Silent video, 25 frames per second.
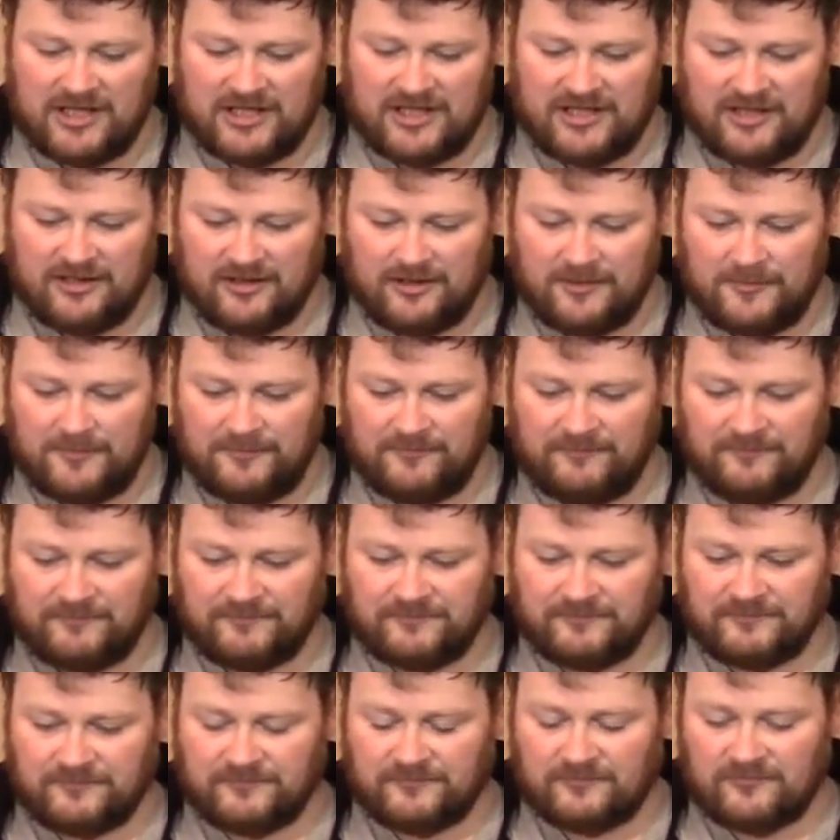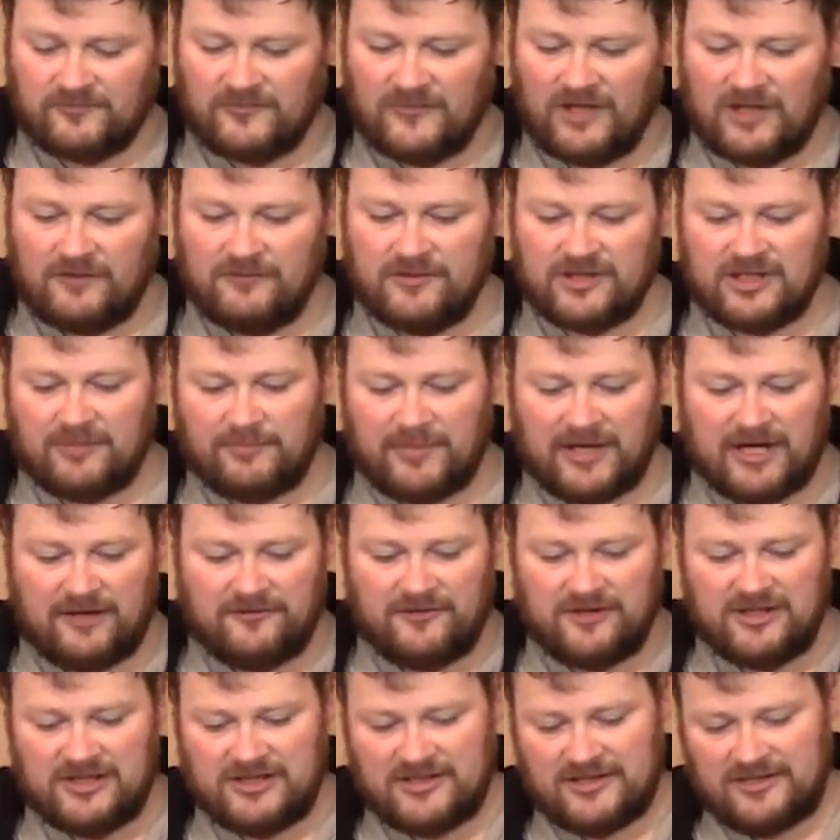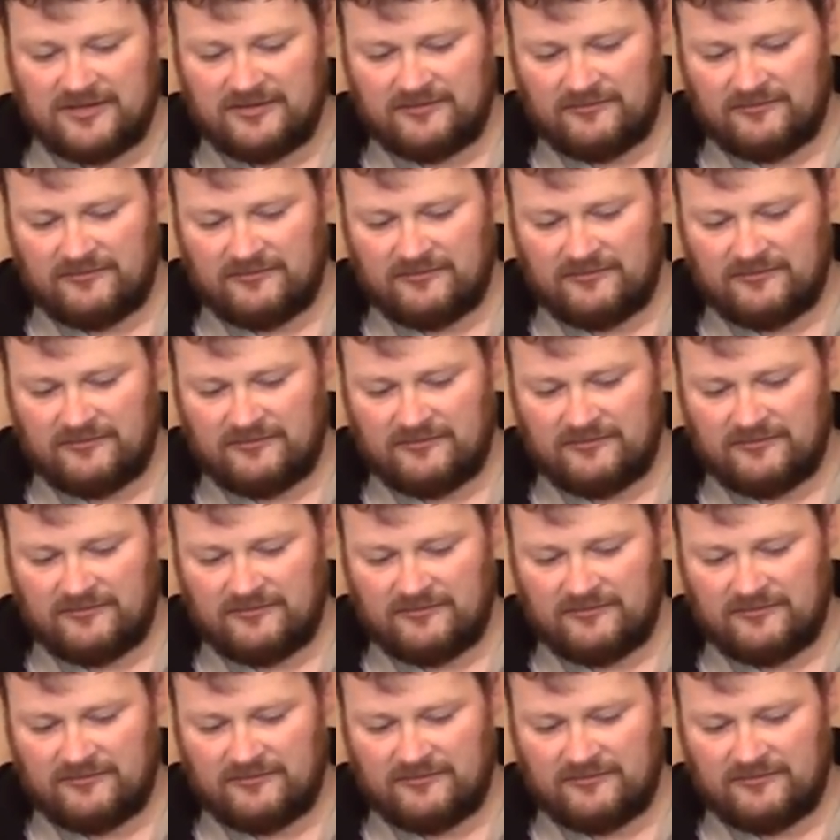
here with the baffles.